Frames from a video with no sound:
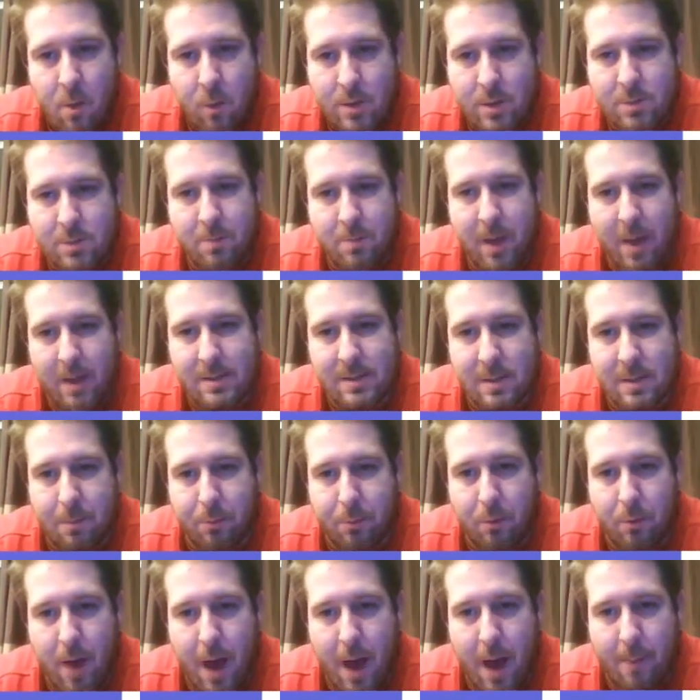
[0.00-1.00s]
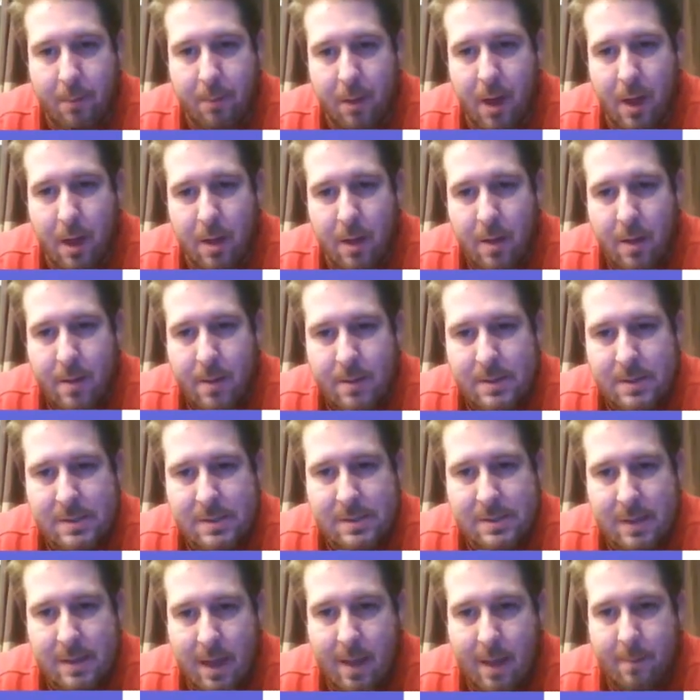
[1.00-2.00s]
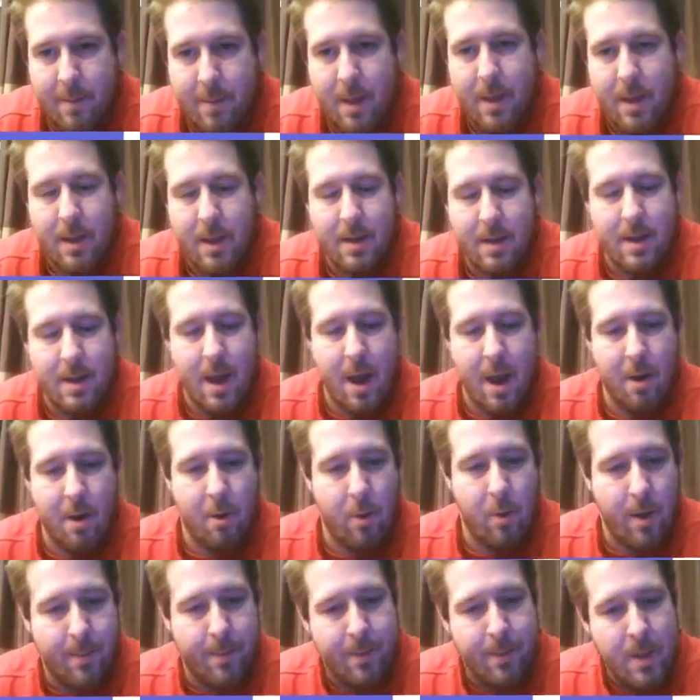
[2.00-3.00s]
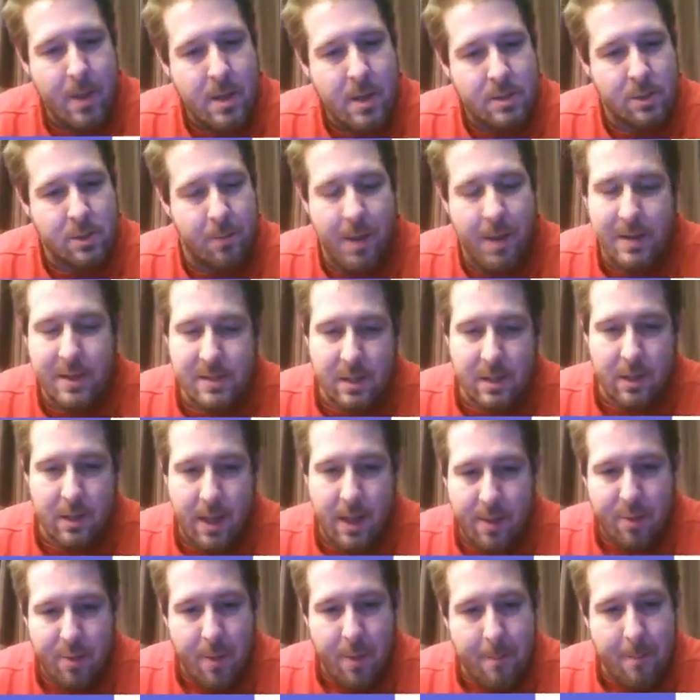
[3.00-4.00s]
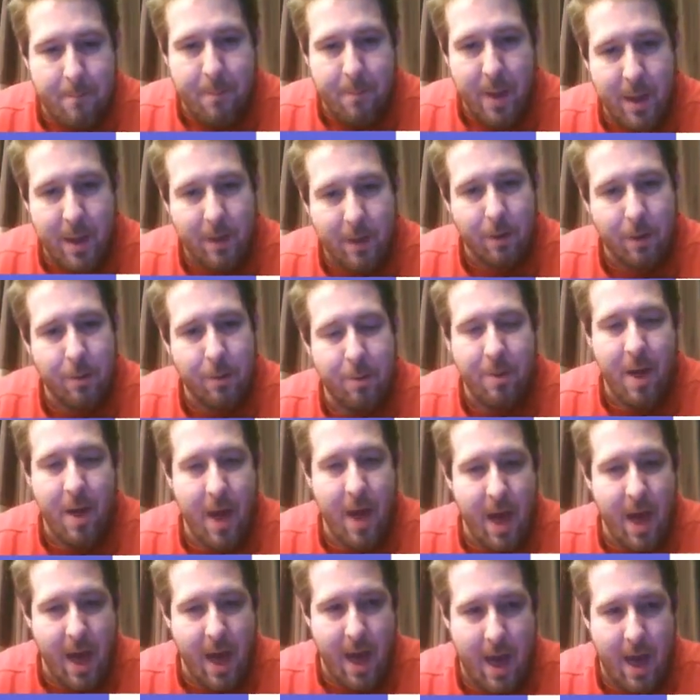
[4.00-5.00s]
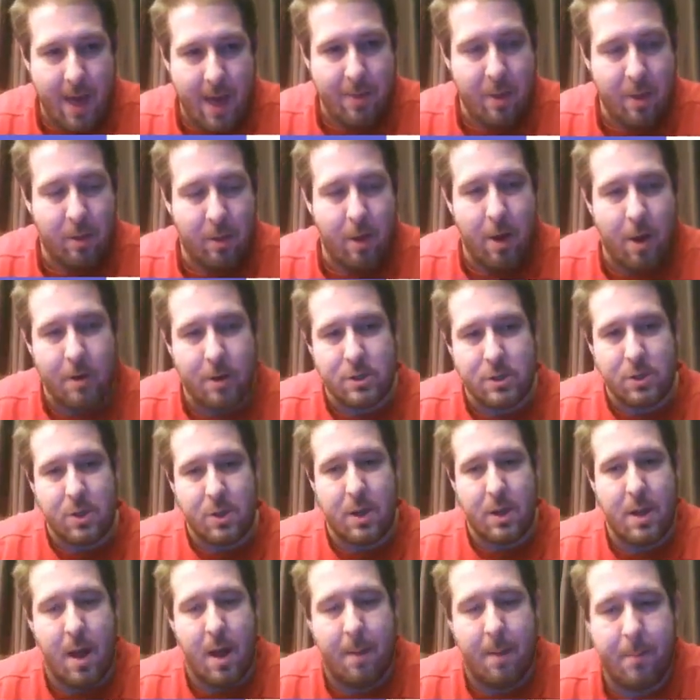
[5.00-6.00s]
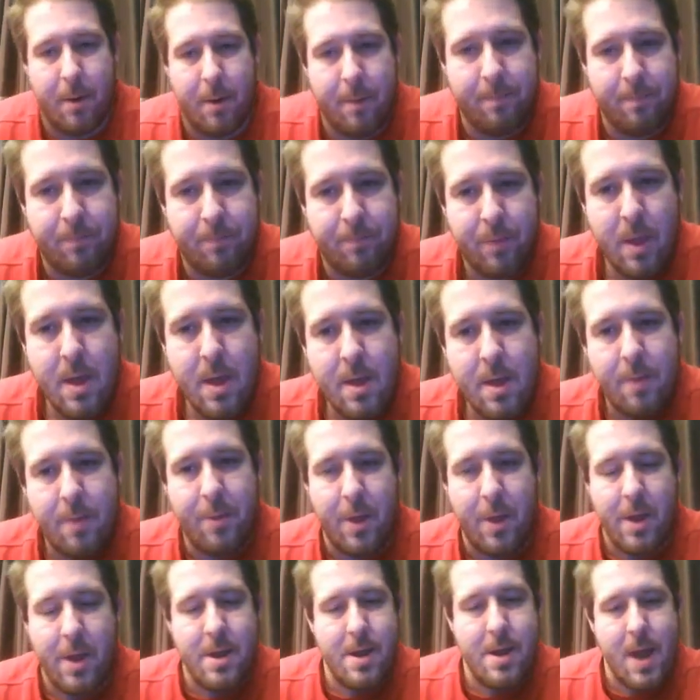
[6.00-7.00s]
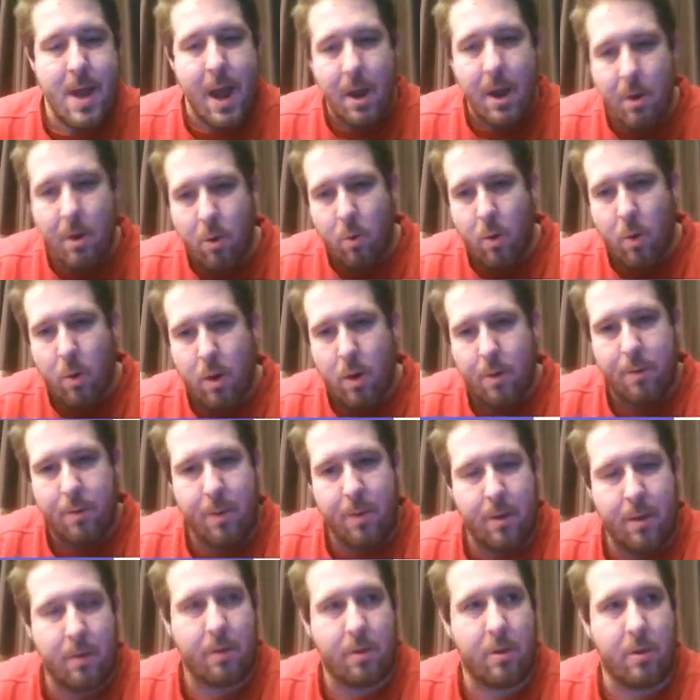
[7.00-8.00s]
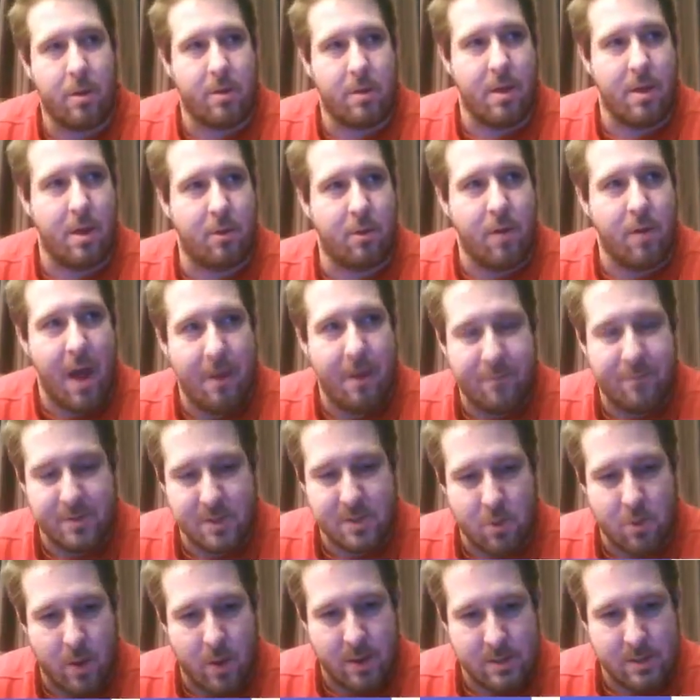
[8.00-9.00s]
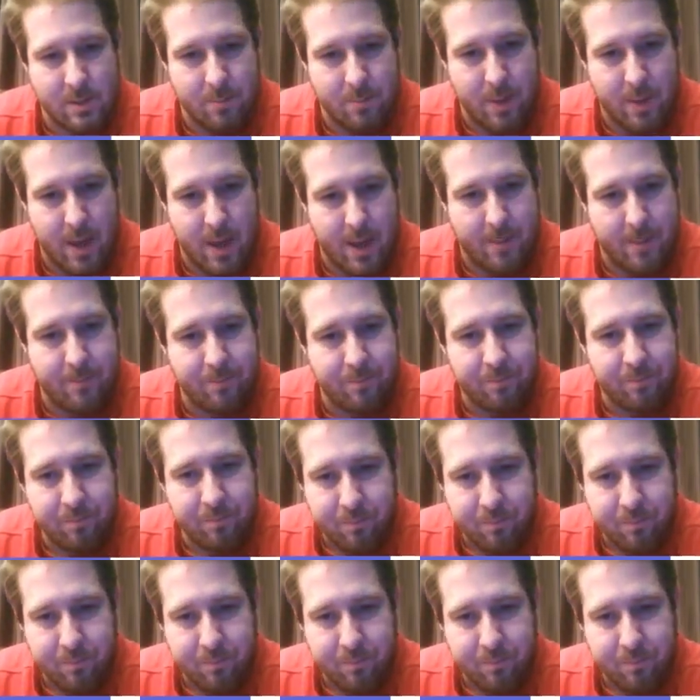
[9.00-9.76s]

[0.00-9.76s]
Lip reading: which makes the parabola seem narrower. So basically, the bigger the a, the larger the number, the narrower the graph is going to be.